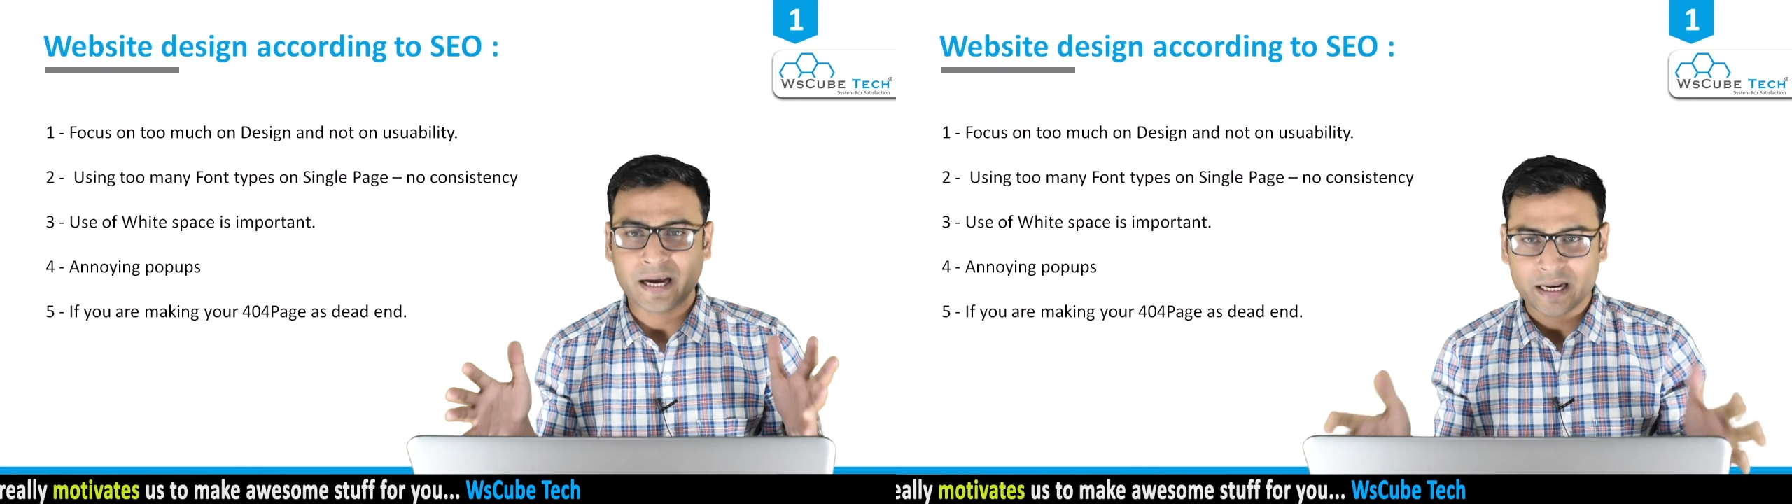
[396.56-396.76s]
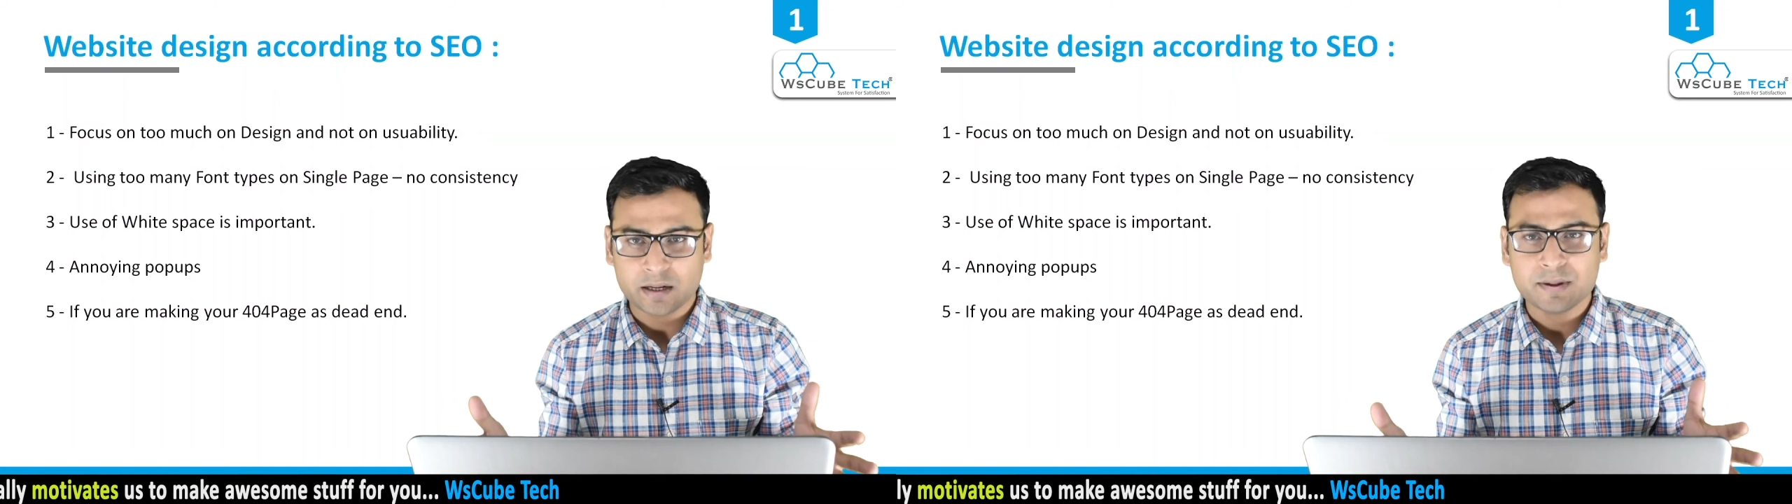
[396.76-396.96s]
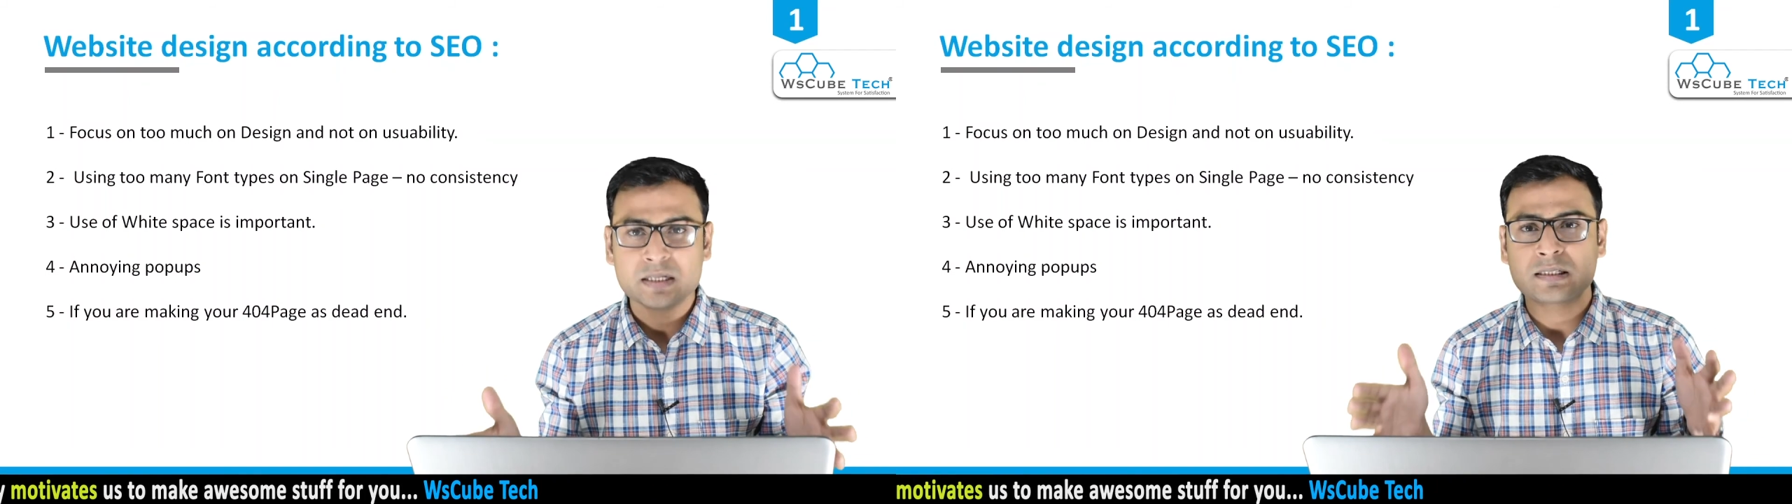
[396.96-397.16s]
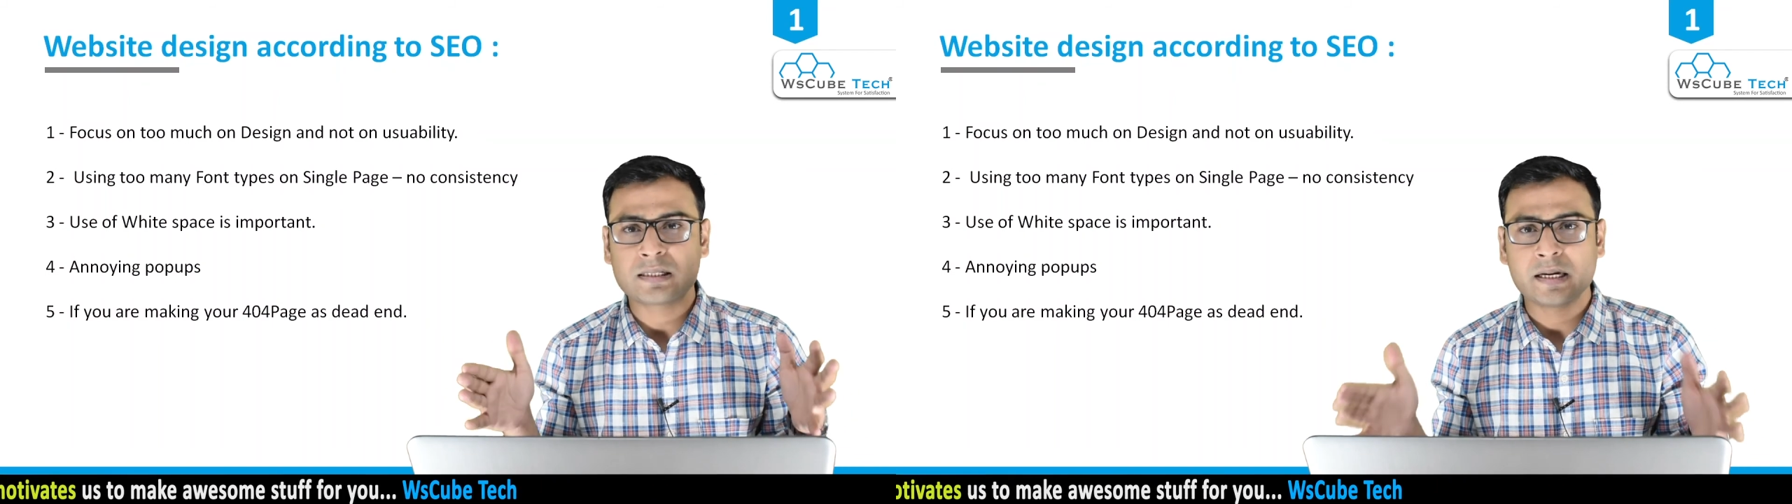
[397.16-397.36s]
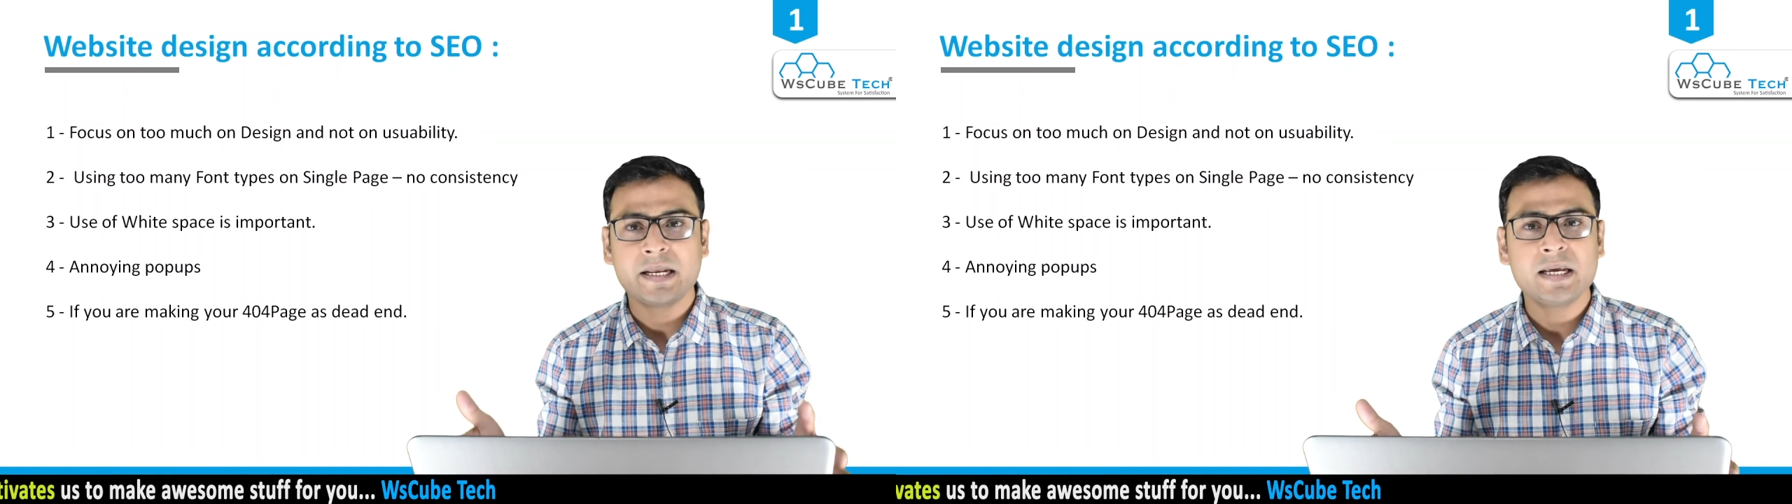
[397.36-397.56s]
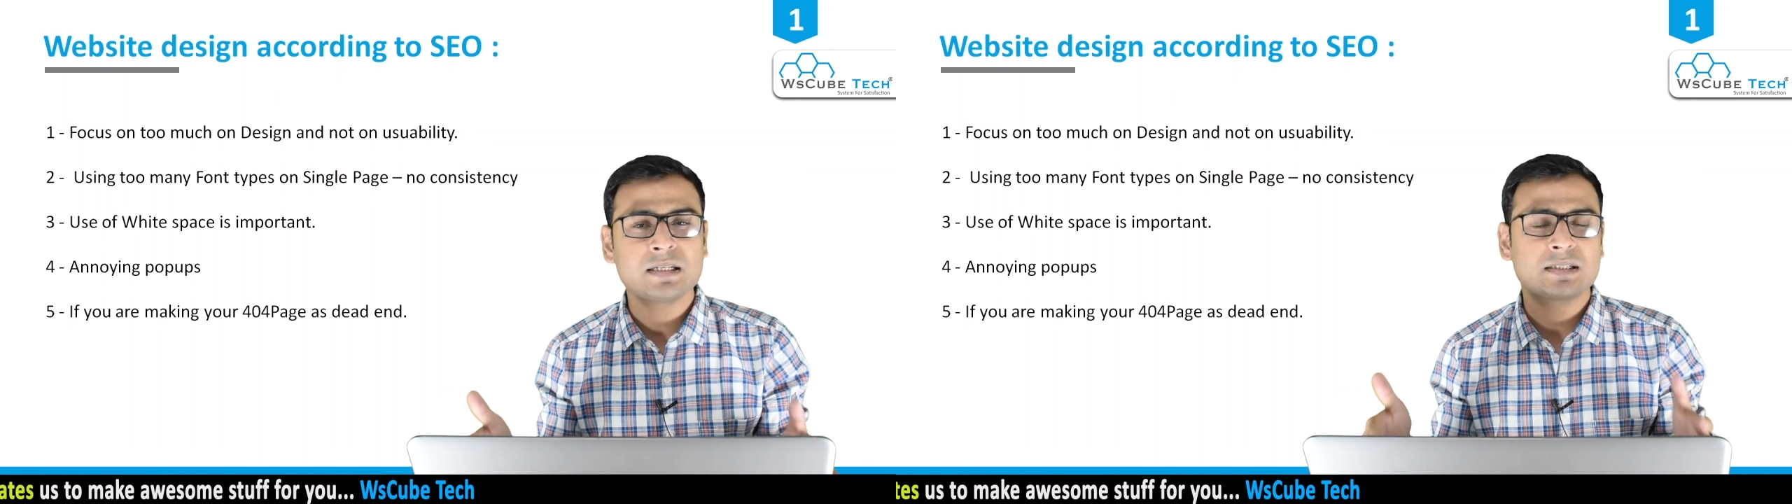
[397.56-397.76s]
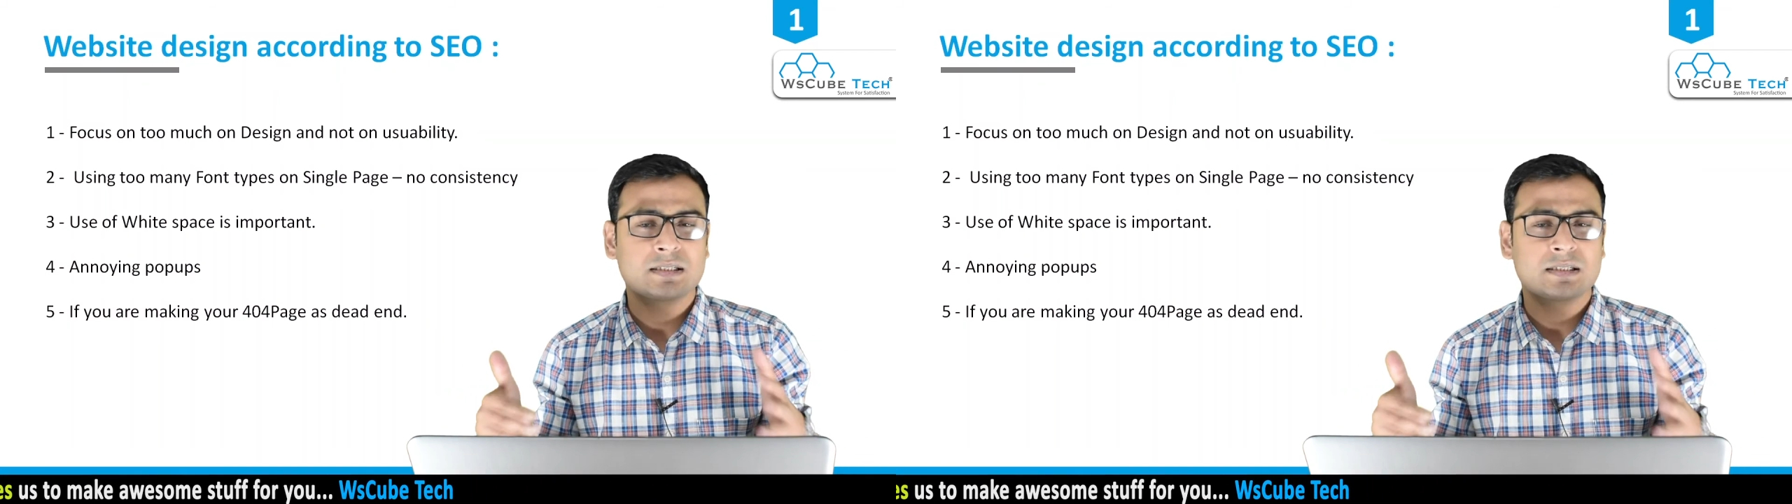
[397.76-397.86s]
elements, the links,